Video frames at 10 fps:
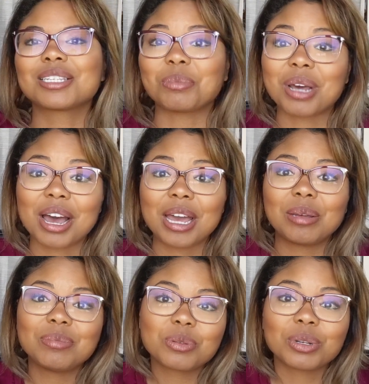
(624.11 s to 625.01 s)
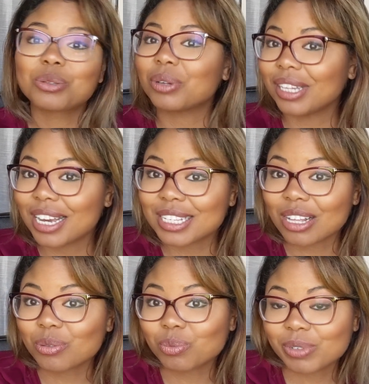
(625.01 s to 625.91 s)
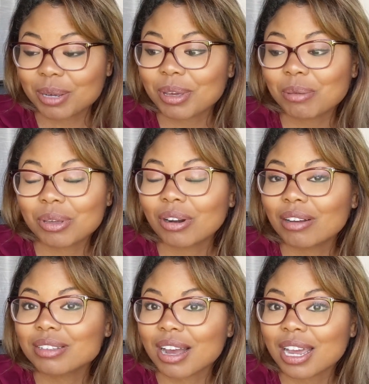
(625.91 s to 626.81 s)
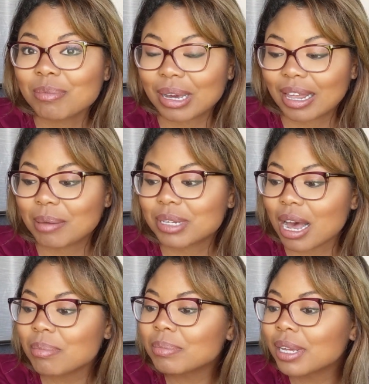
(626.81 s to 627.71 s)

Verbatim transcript: Sometimes when it's really nice, I'll take my computer outside, my laptop.